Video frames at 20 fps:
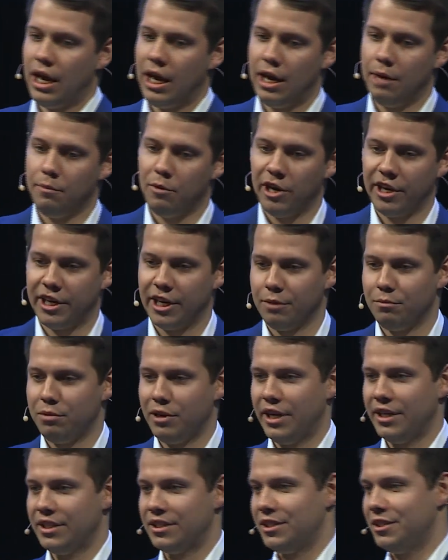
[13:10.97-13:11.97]

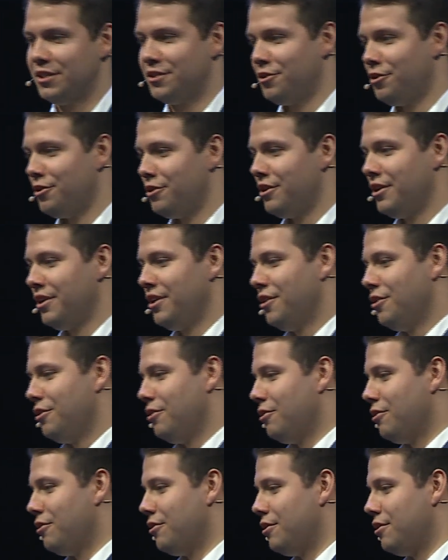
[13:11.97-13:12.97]
marketplaces, or
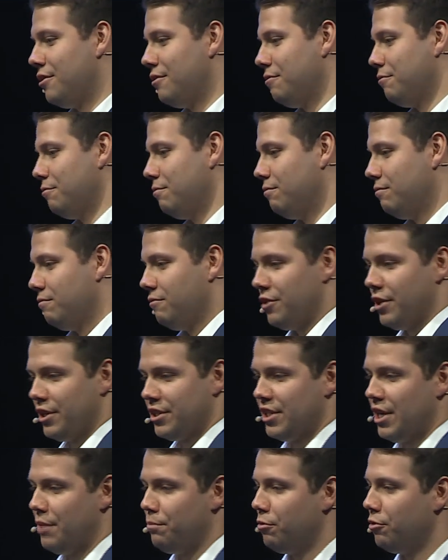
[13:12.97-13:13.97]
for
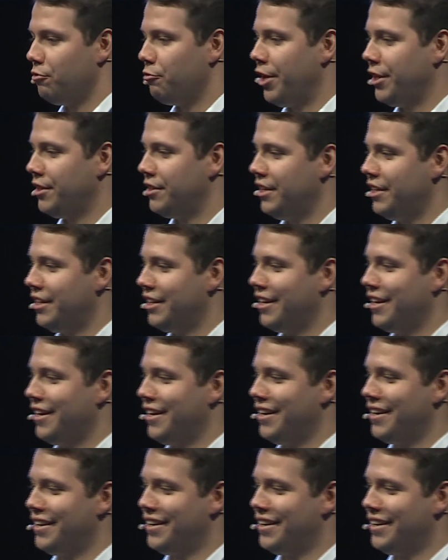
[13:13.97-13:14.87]
example, renting an